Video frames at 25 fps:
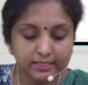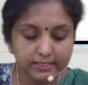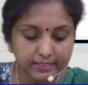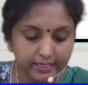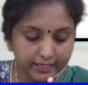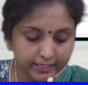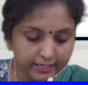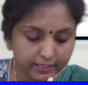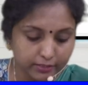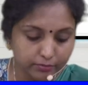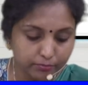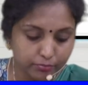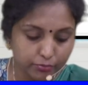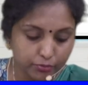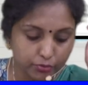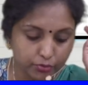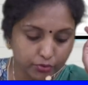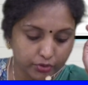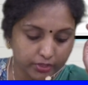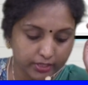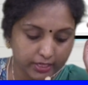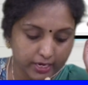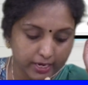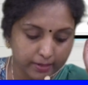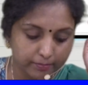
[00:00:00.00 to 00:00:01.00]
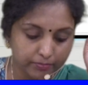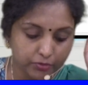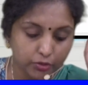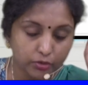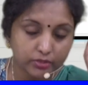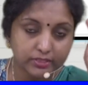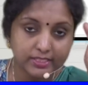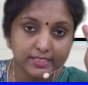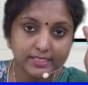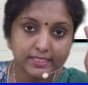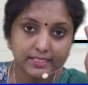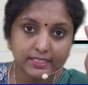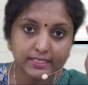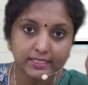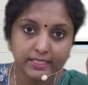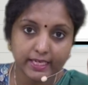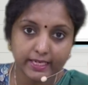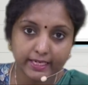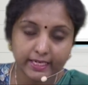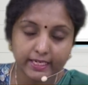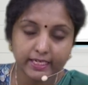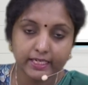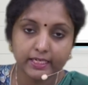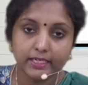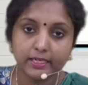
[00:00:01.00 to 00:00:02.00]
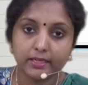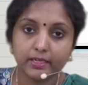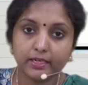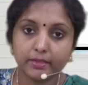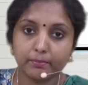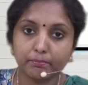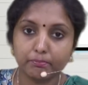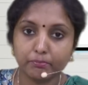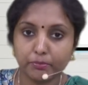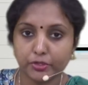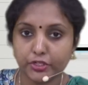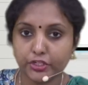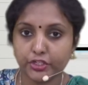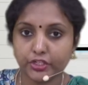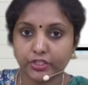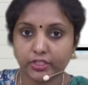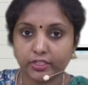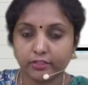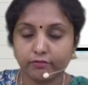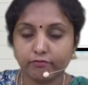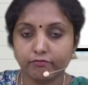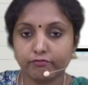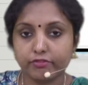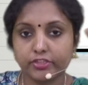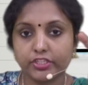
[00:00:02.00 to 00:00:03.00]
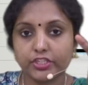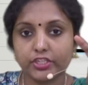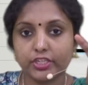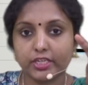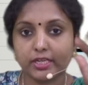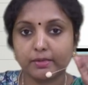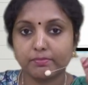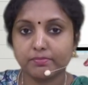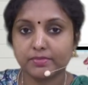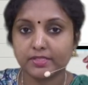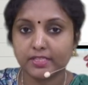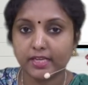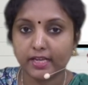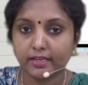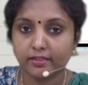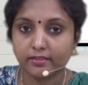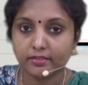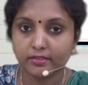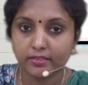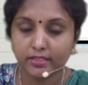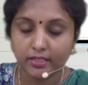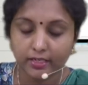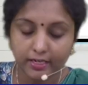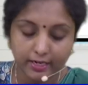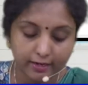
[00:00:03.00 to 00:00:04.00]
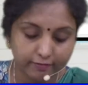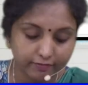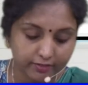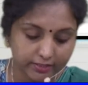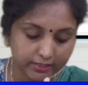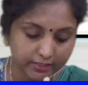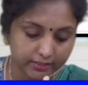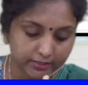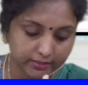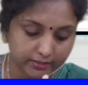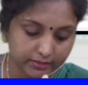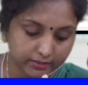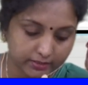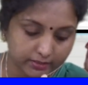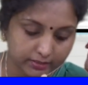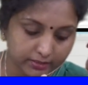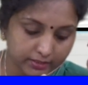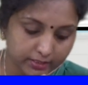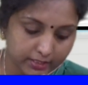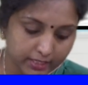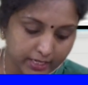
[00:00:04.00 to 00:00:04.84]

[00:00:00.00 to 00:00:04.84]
second program or the second mission which comes under Avataran.